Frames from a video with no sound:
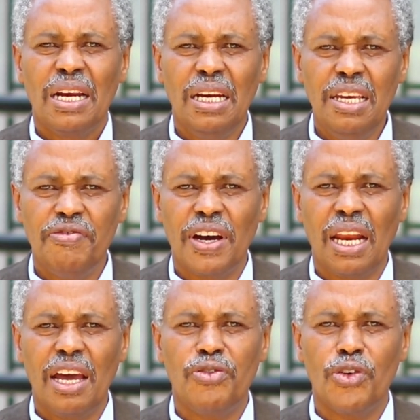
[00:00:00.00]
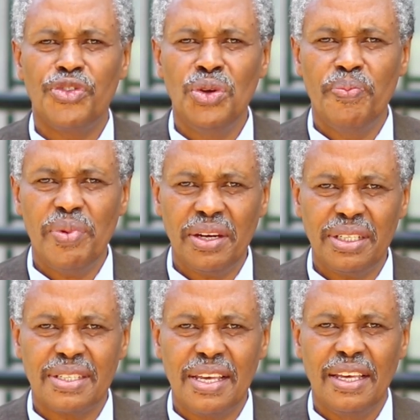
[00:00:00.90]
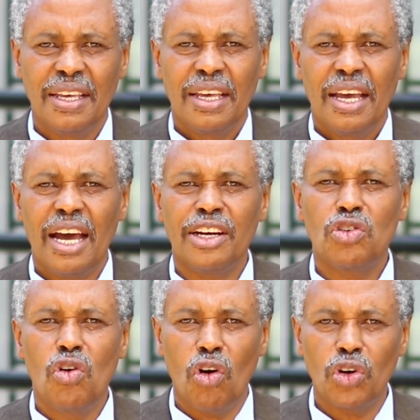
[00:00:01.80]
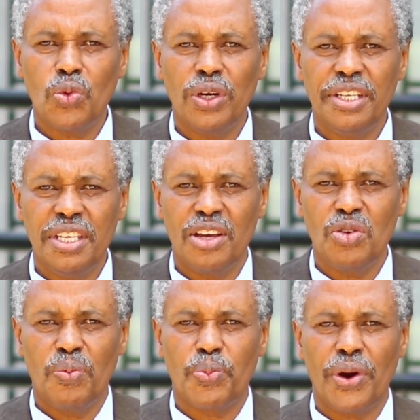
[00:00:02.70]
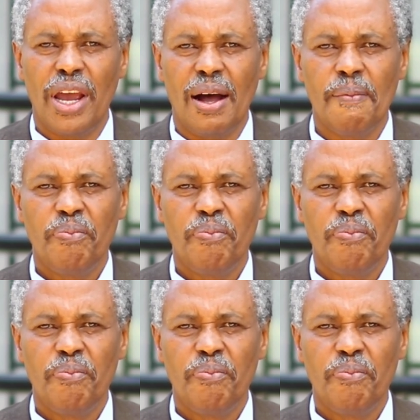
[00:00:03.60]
live a life of humility, and God will hear your prayer.